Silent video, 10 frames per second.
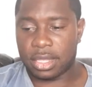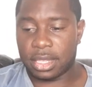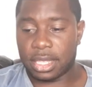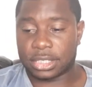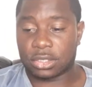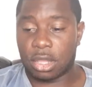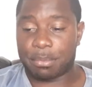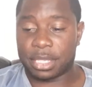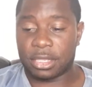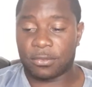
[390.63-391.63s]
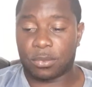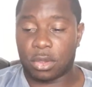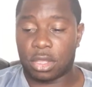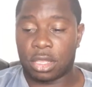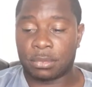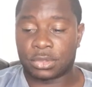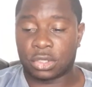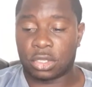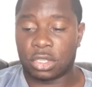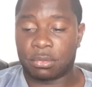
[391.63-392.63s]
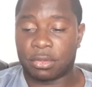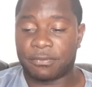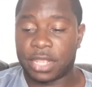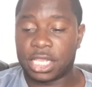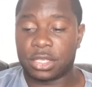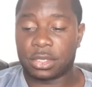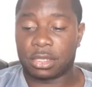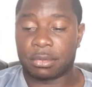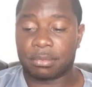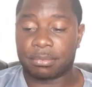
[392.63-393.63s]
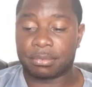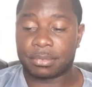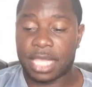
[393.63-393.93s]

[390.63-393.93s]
it's got to be of what Tottenham value